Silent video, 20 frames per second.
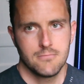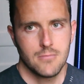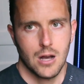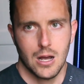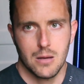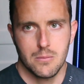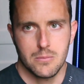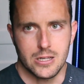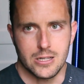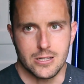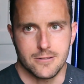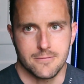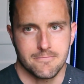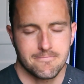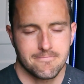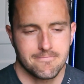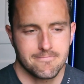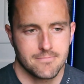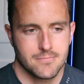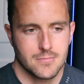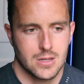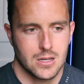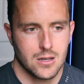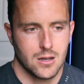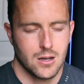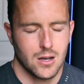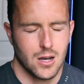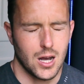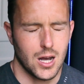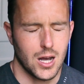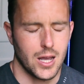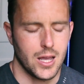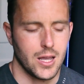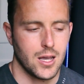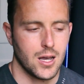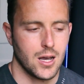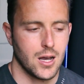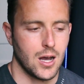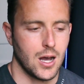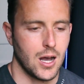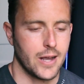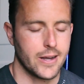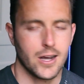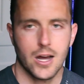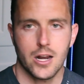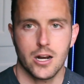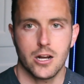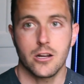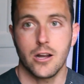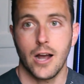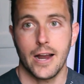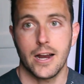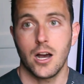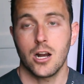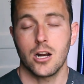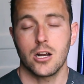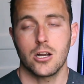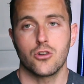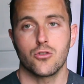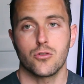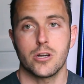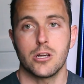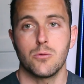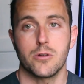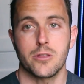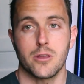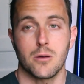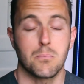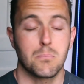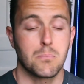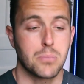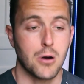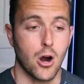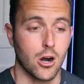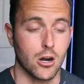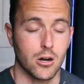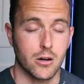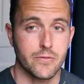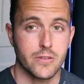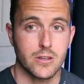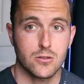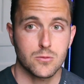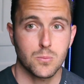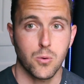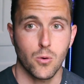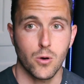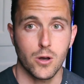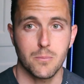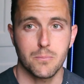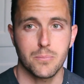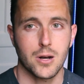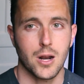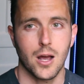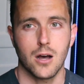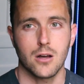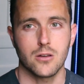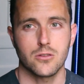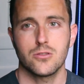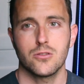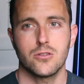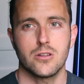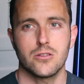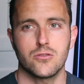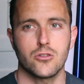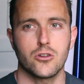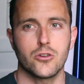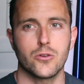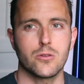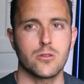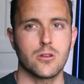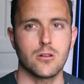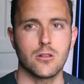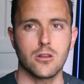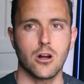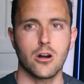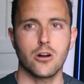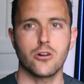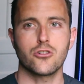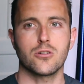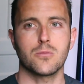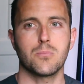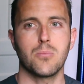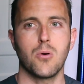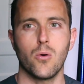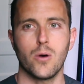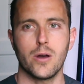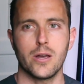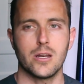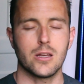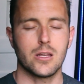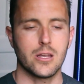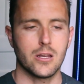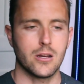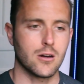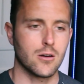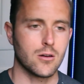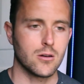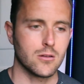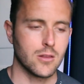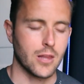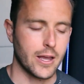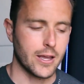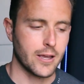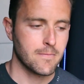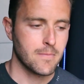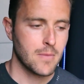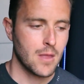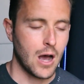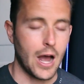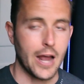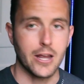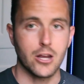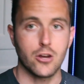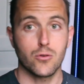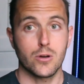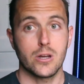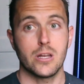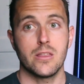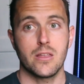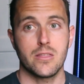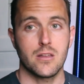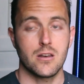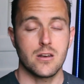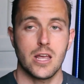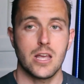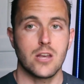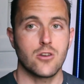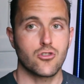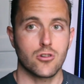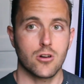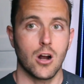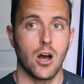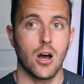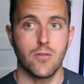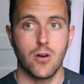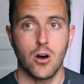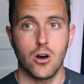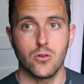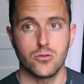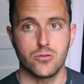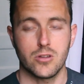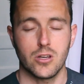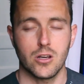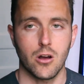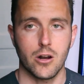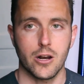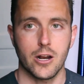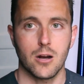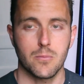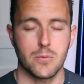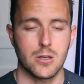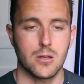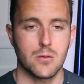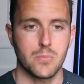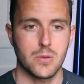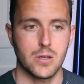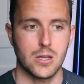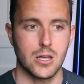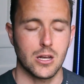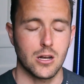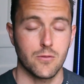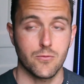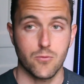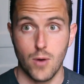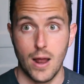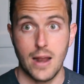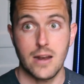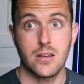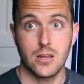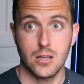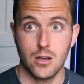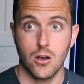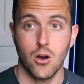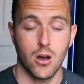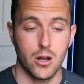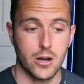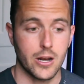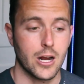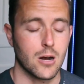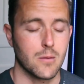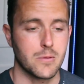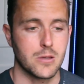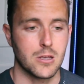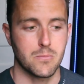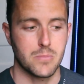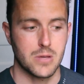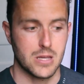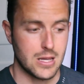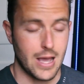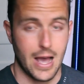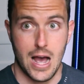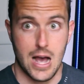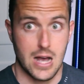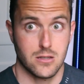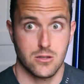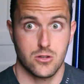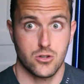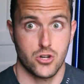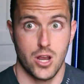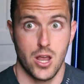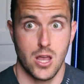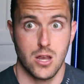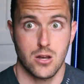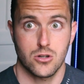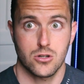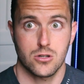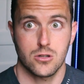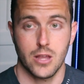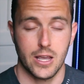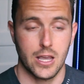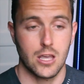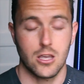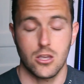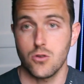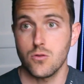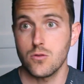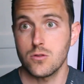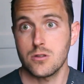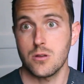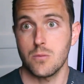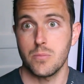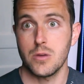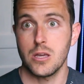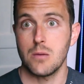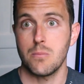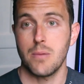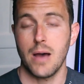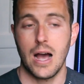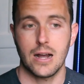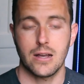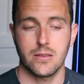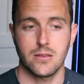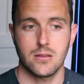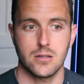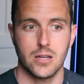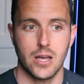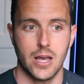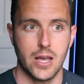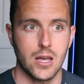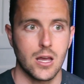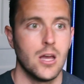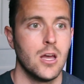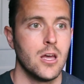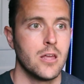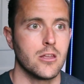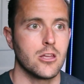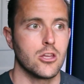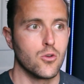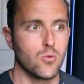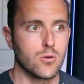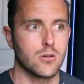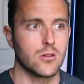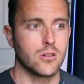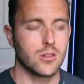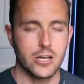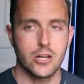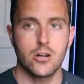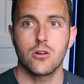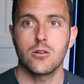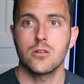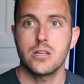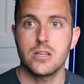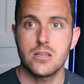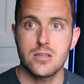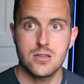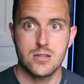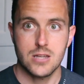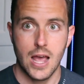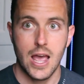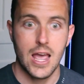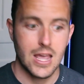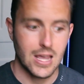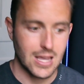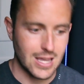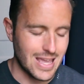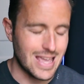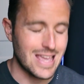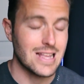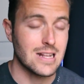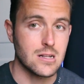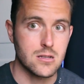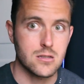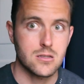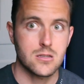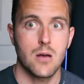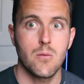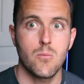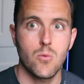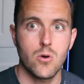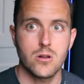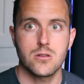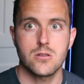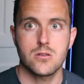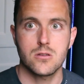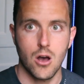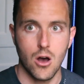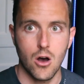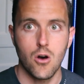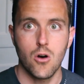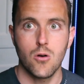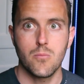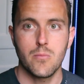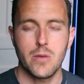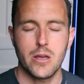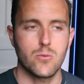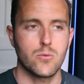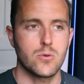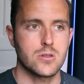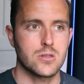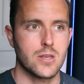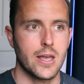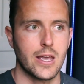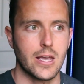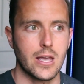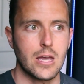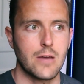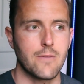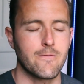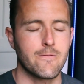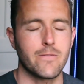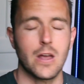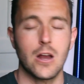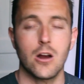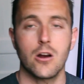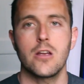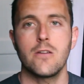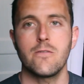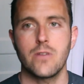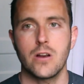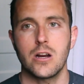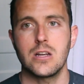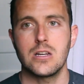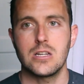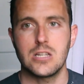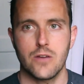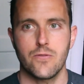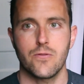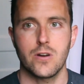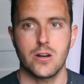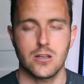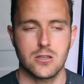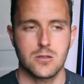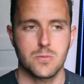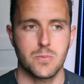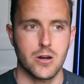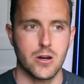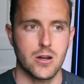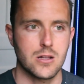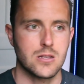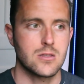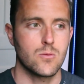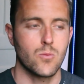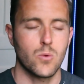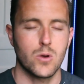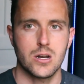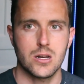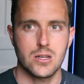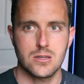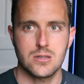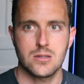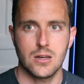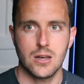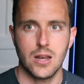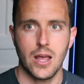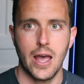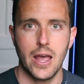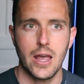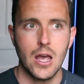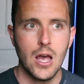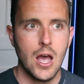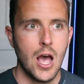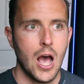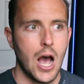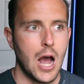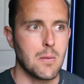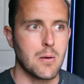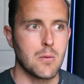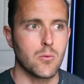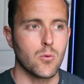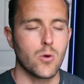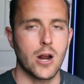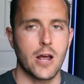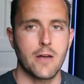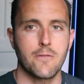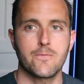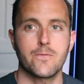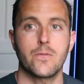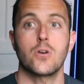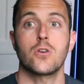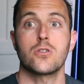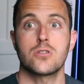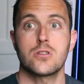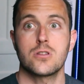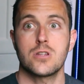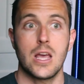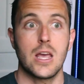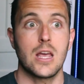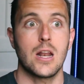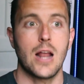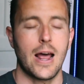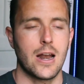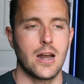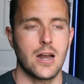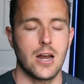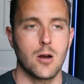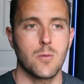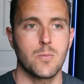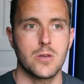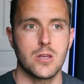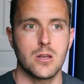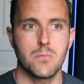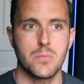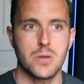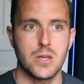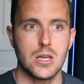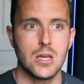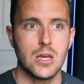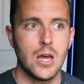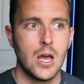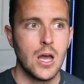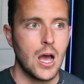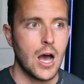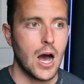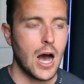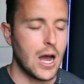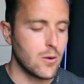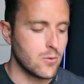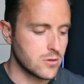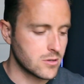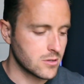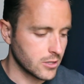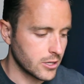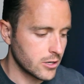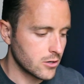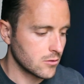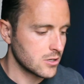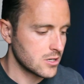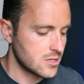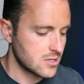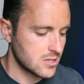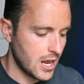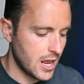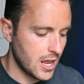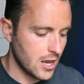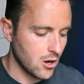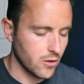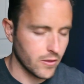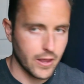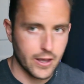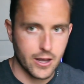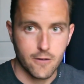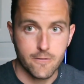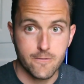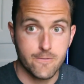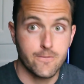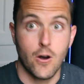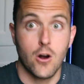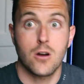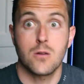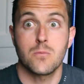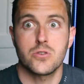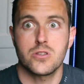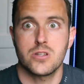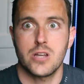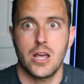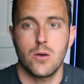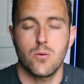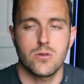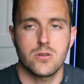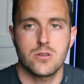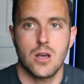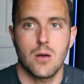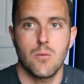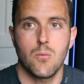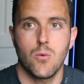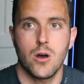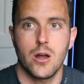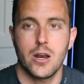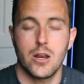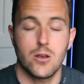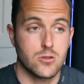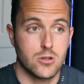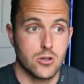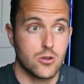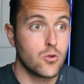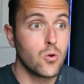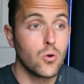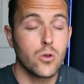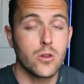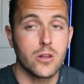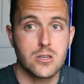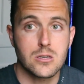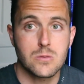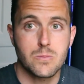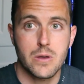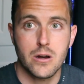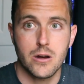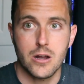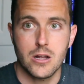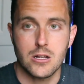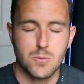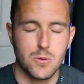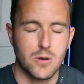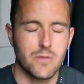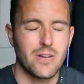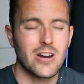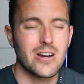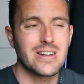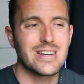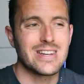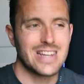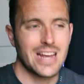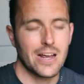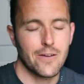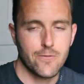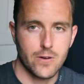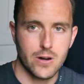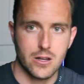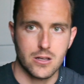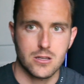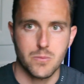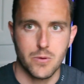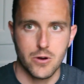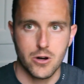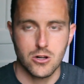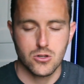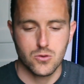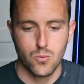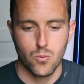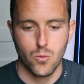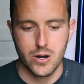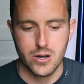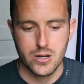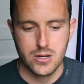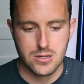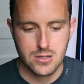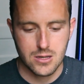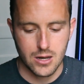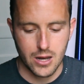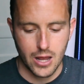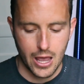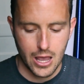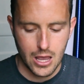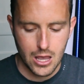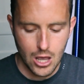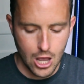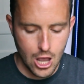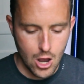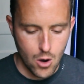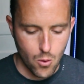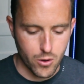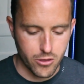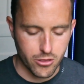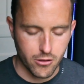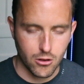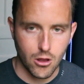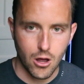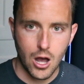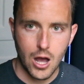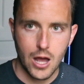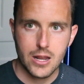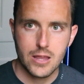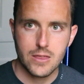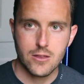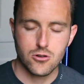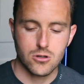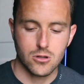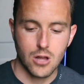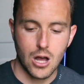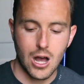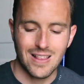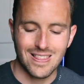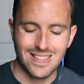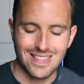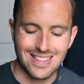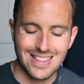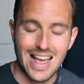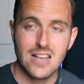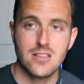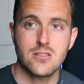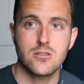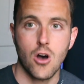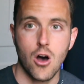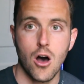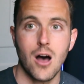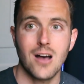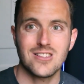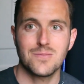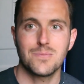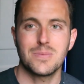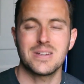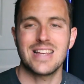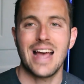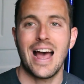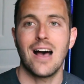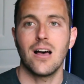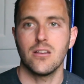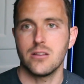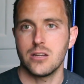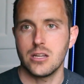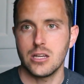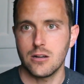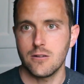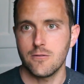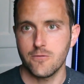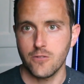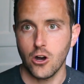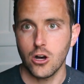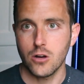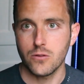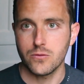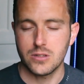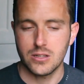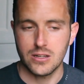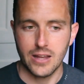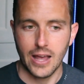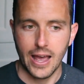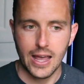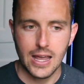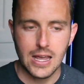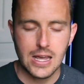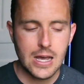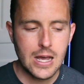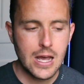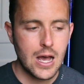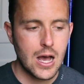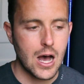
I mean, I I gotta I gotta agree with a part of this point, but I also disagree with the larger point here. Like I agree that the nature of hosting on Airbnb and of renting on Airbnb has changed. Like it used to be back in the day that you were literally staying in someone's home. It was like very very different experience than what it is today. I remember when I first stayed at an Airbnb, I was literally staying on like a farm stay with someone. It was a cool experience, but a very different experience from what it is today. With a lot, there's a lot less hospitality involved today.